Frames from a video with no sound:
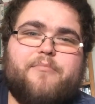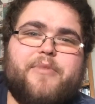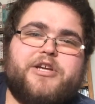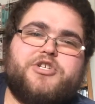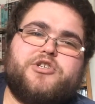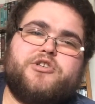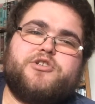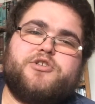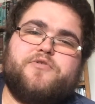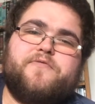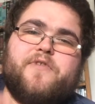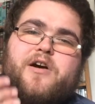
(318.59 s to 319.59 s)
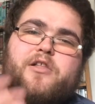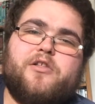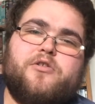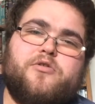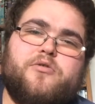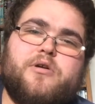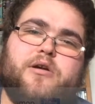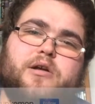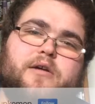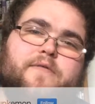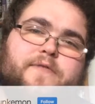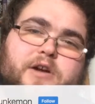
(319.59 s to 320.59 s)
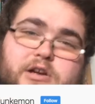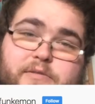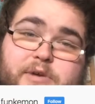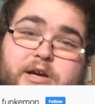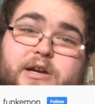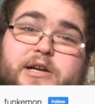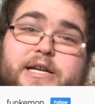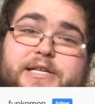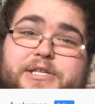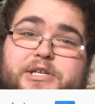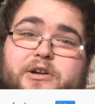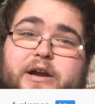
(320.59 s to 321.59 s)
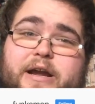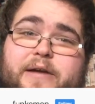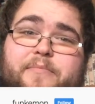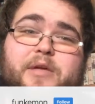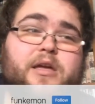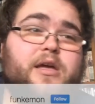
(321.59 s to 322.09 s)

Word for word: Make sure to follow Funkemon on Instagram.